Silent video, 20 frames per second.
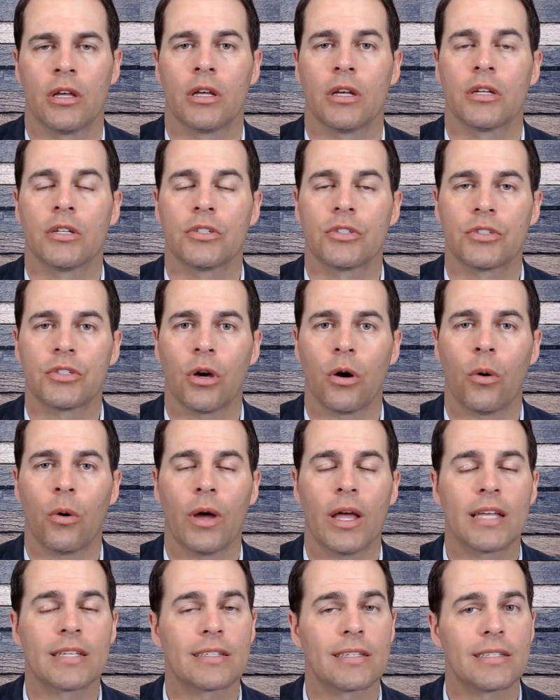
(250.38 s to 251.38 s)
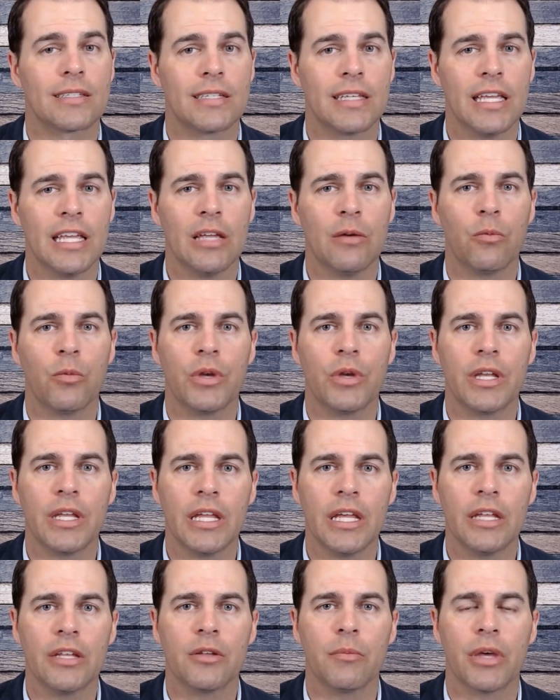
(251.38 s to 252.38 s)
So as a team, we
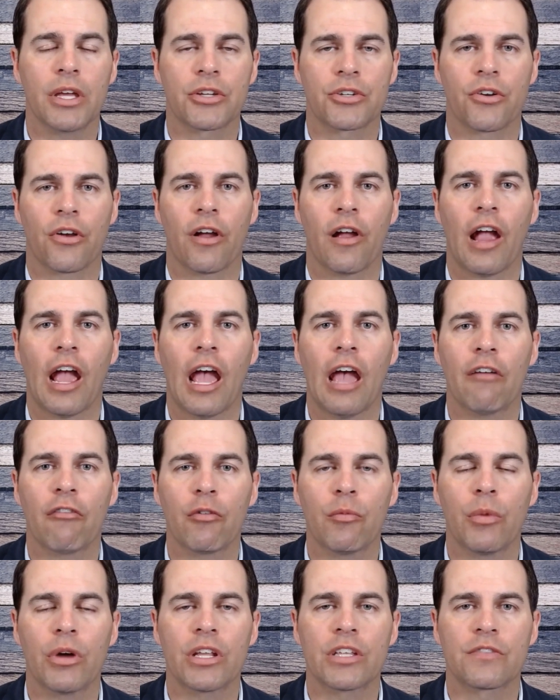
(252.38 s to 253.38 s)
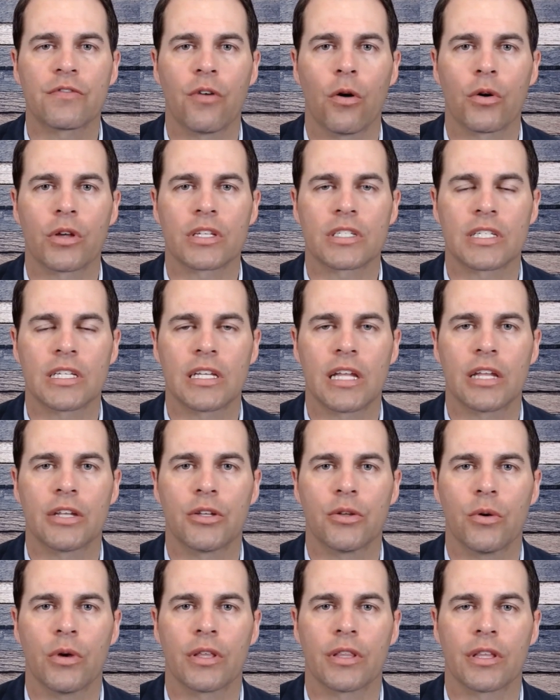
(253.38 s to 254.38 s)
need to make sure everybody's focused in on
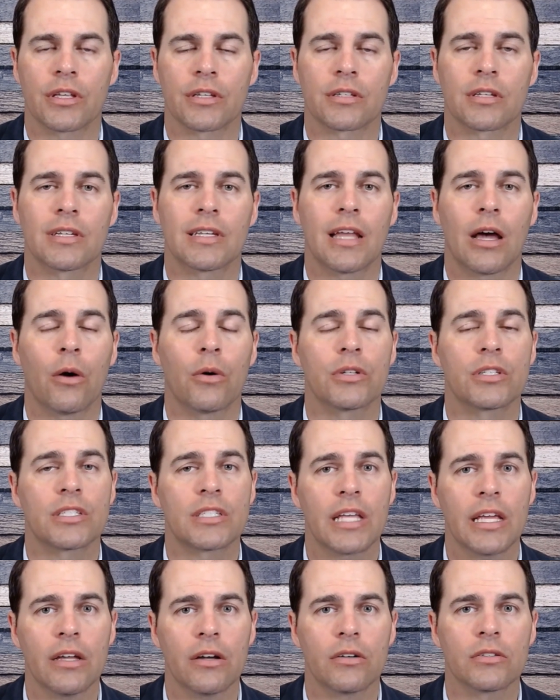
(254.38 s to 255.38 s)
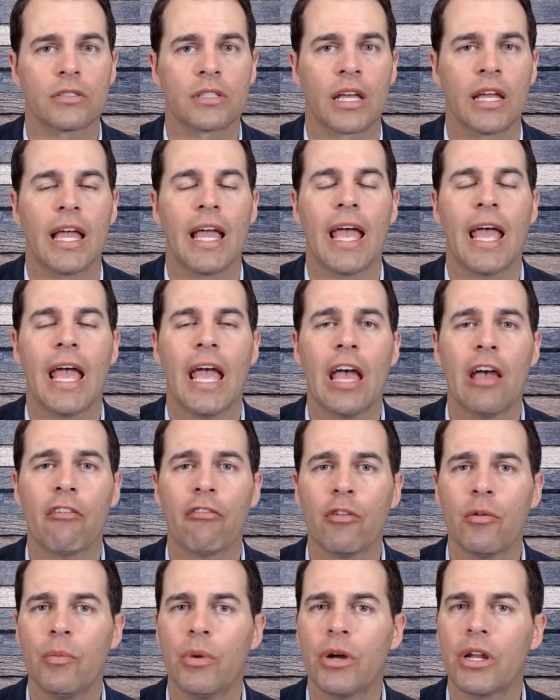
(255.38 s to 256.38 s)
doing this. Now in sales,
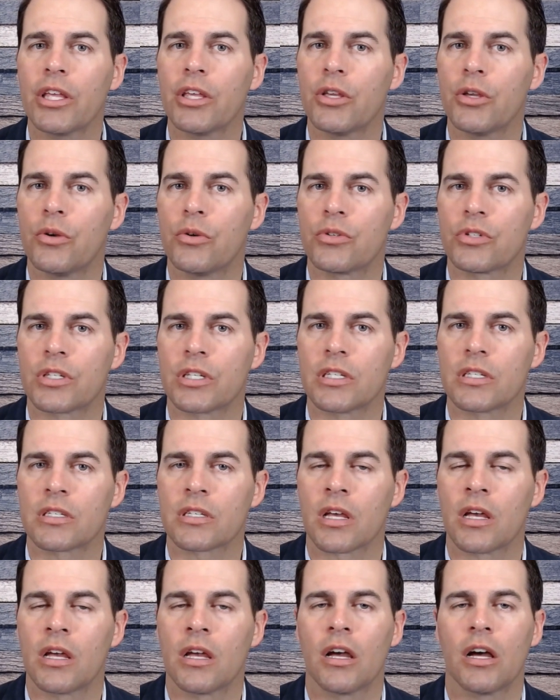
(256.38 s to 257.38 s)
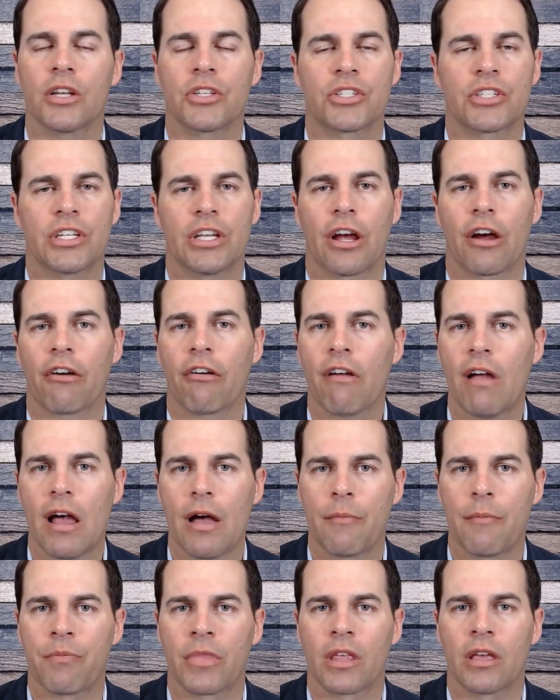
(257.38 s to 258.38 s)
everybody uses a
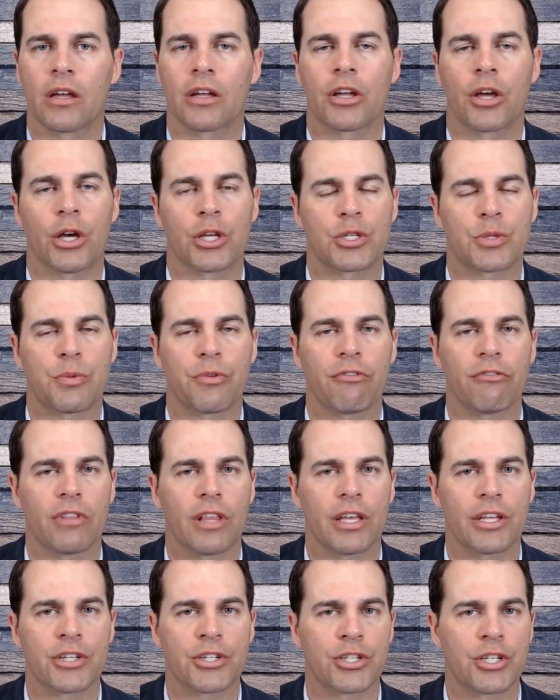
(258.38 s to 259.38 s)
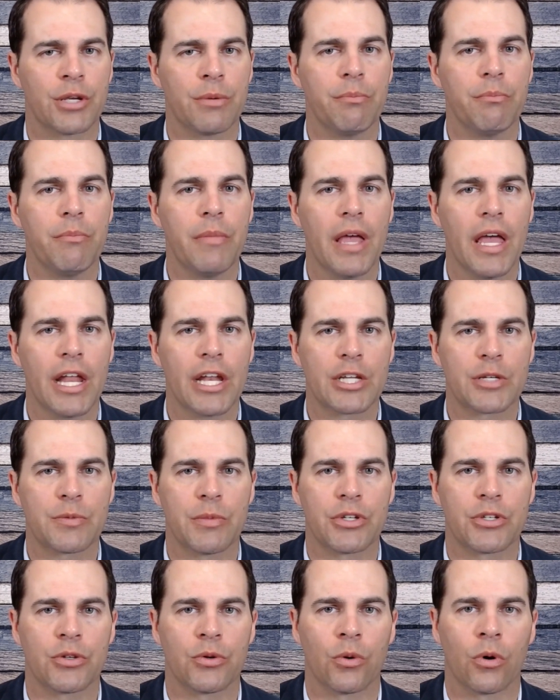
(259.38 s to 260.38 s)
CRM, customer relationship management
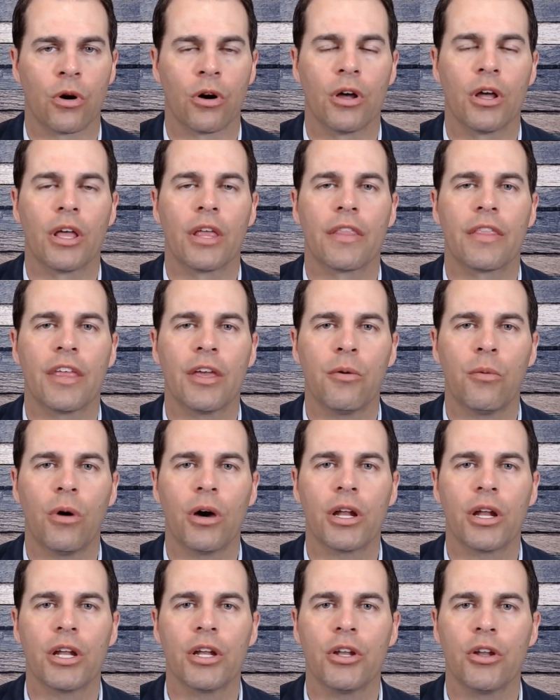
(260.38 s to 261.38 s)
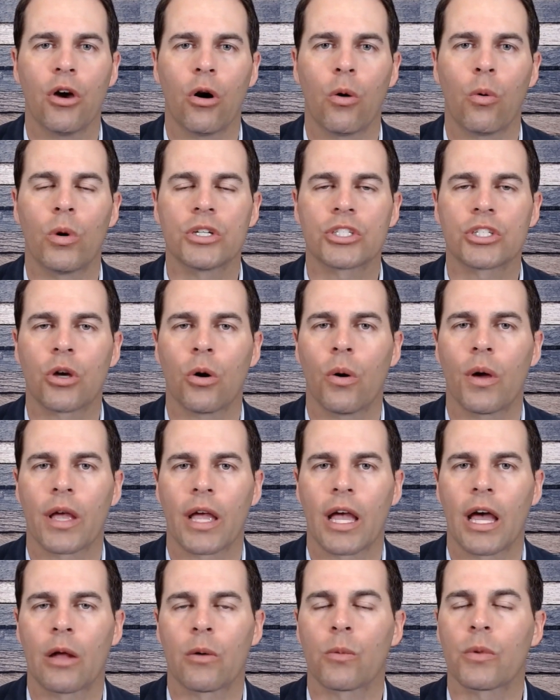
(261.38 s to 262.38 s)
tool. They want to know what's going
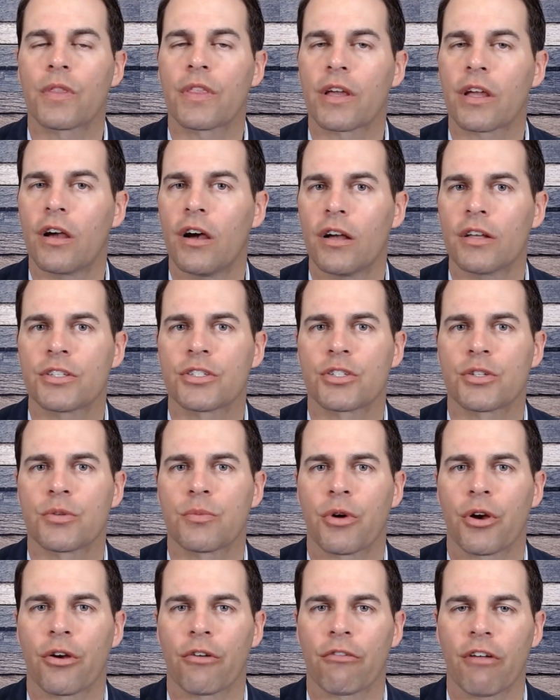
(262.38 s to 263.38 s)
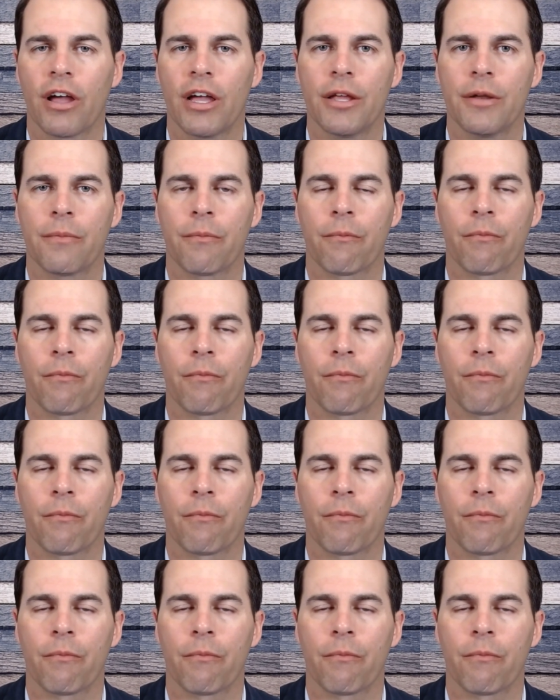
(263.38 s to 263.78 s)
on with the customer, right?